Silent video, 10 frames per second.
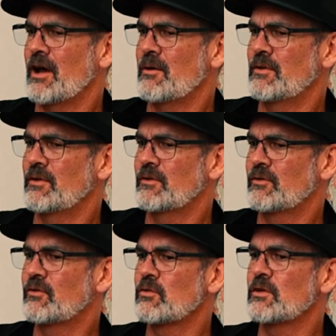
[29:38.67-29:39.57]
I mean, there's
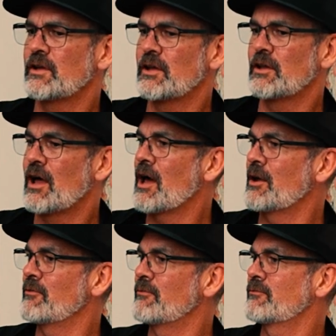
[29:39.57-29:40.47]
certainly a lot
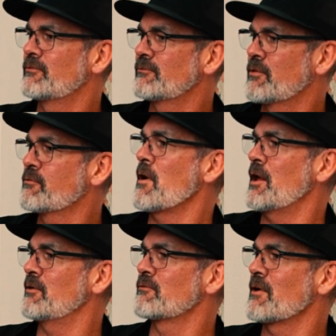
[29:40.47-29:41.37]
of threat
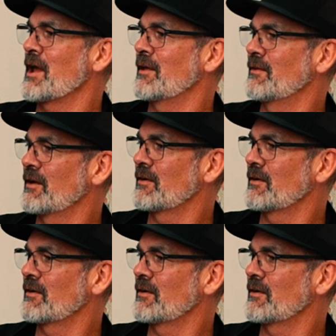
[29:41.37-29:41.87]
of rain there.